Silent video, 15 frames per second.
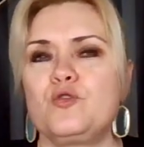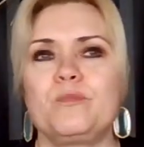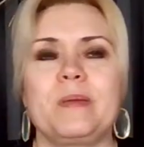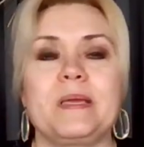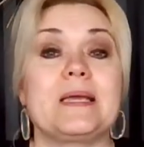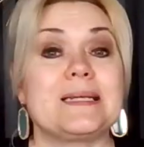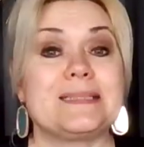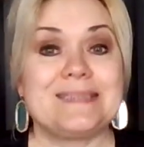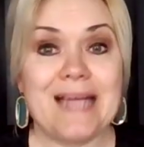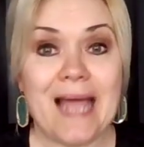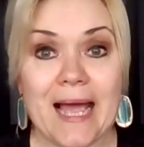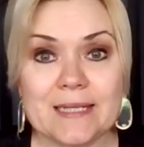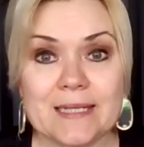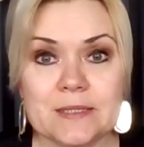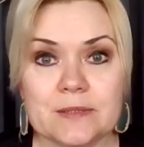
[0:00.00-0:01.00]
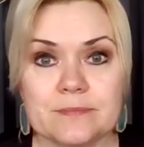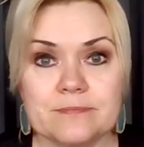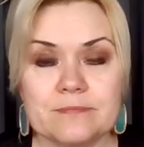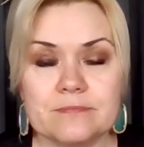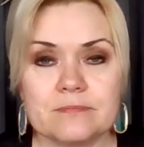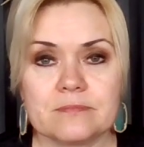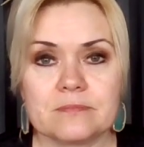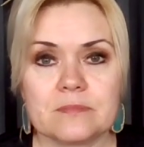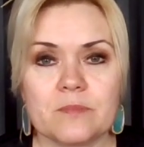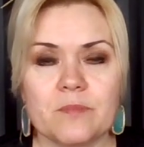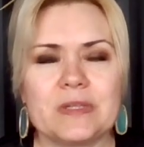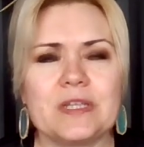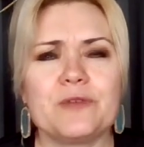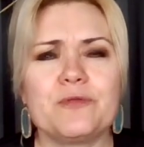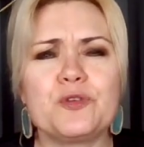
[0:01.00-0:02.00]
you being attacked.
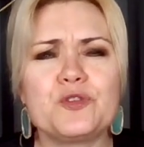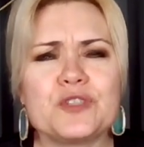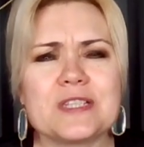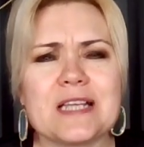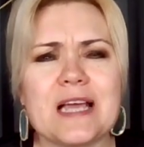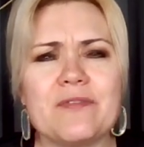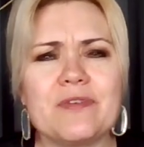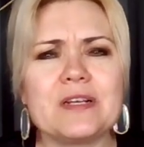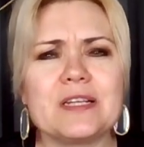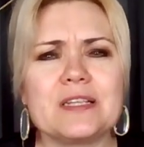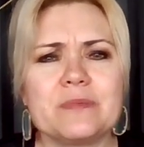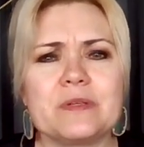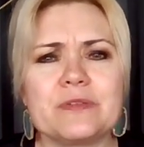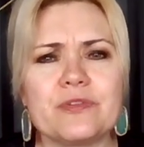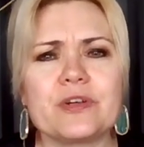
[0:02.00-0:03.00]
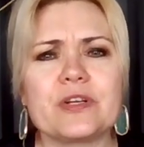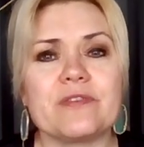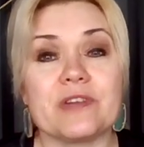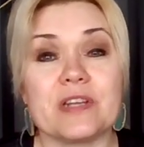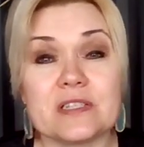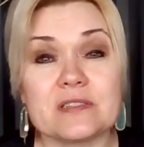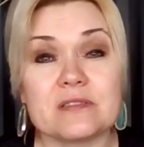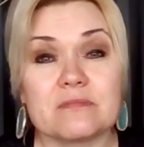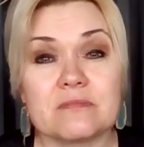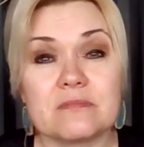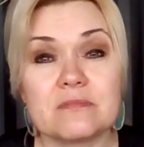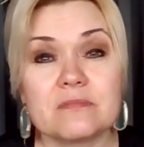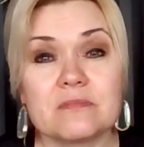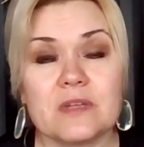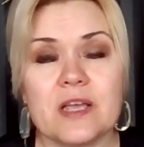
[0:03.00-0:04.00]
But if we just have a little bit of forgiveness
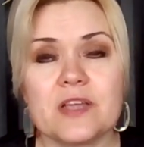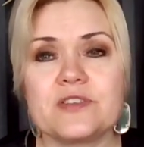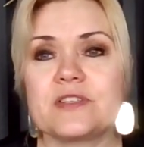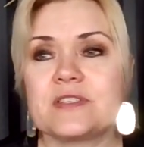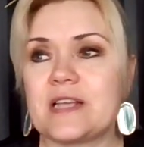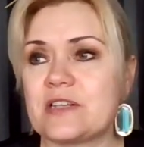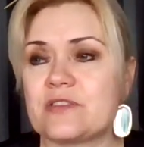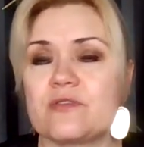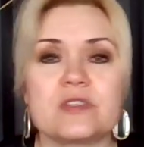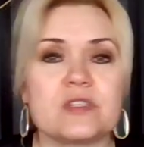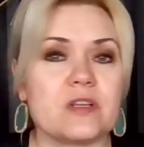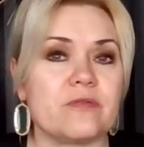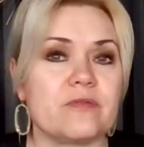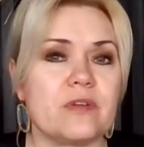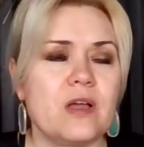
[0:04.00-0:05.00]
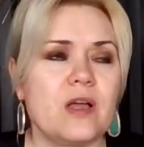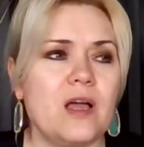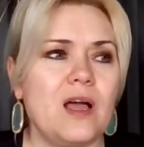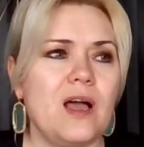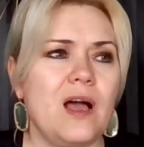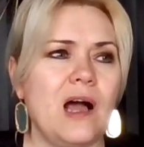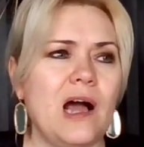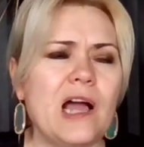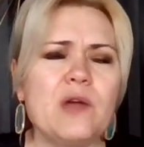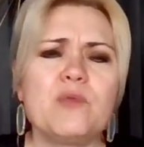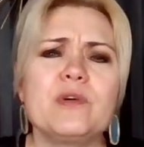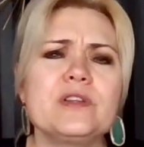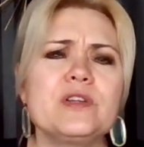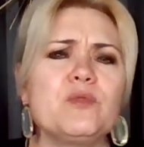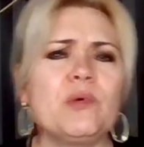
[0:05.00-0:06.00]
and just ask yourself, I
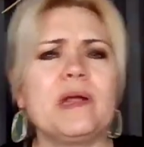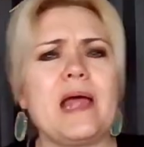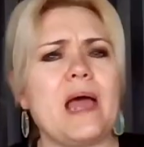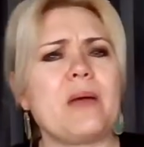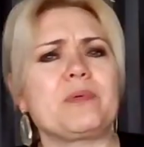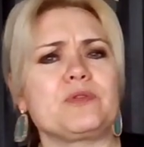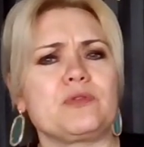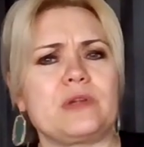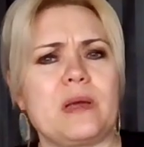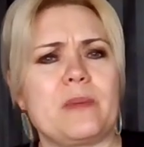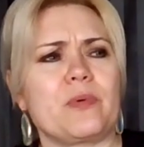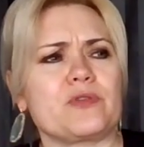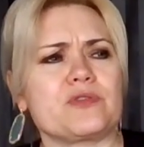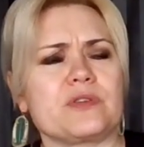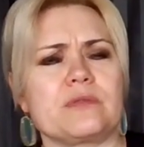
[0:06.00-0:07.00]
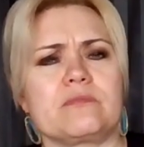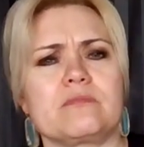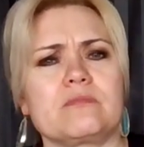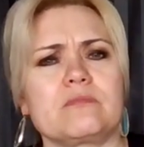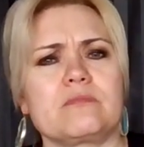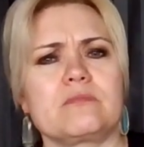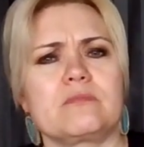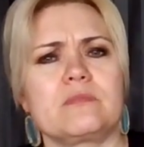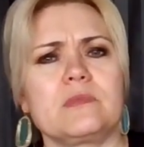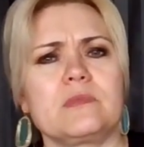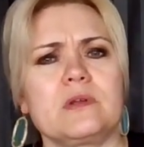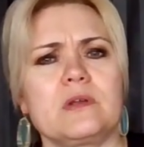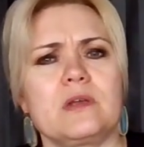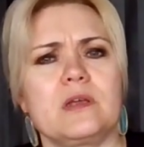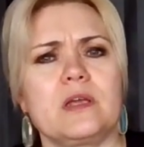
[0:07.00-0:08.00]
wonder what happened to that person.
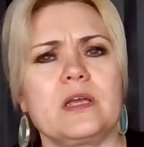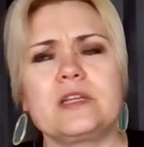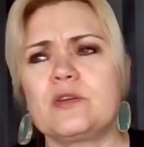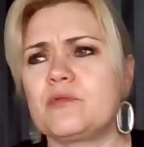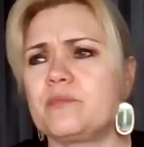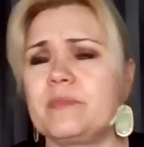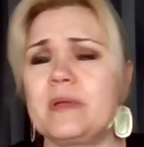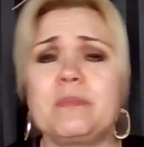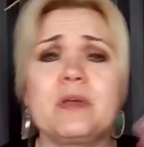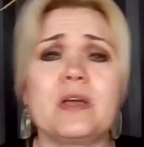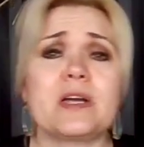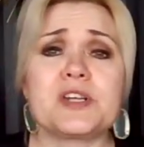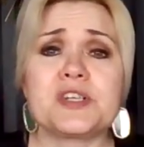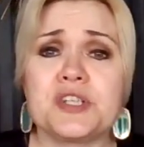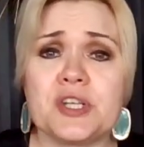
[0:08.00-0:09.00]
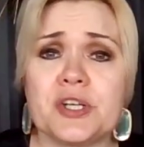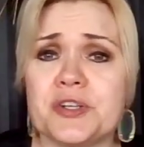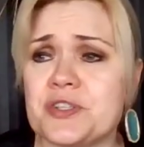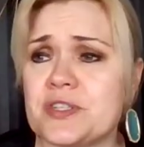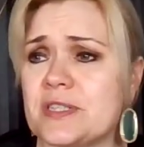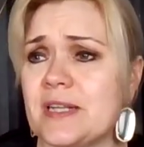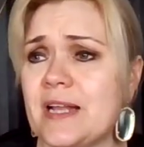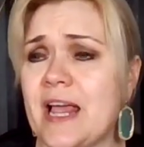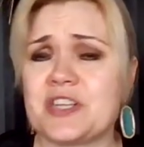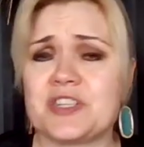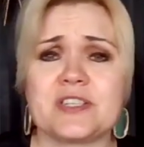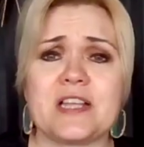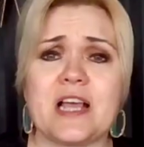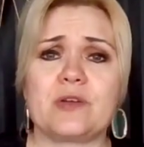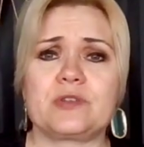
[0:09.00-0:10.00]
Maybe a cashier just
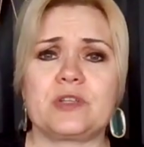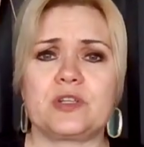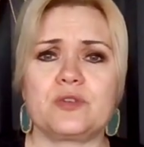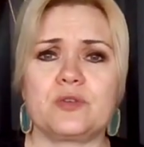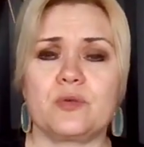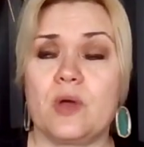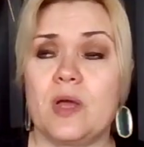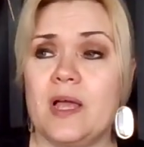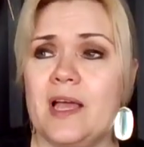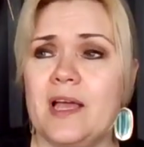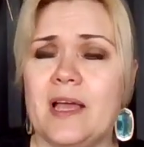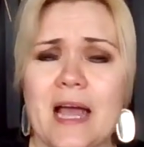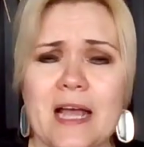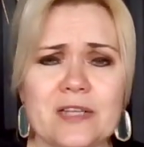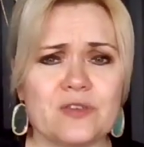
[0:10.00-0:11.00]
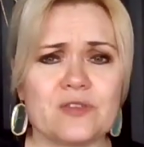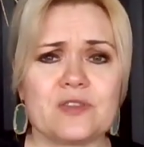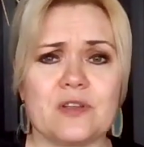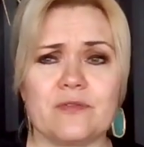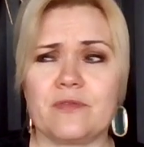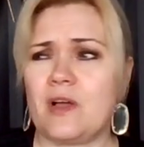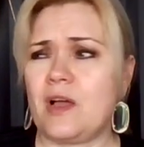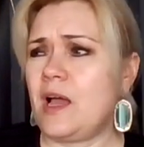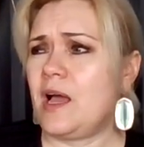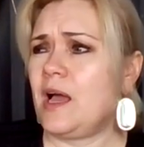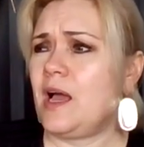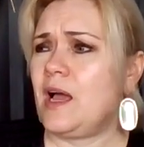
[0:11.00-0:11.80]
lashes out at you. Ask yourself,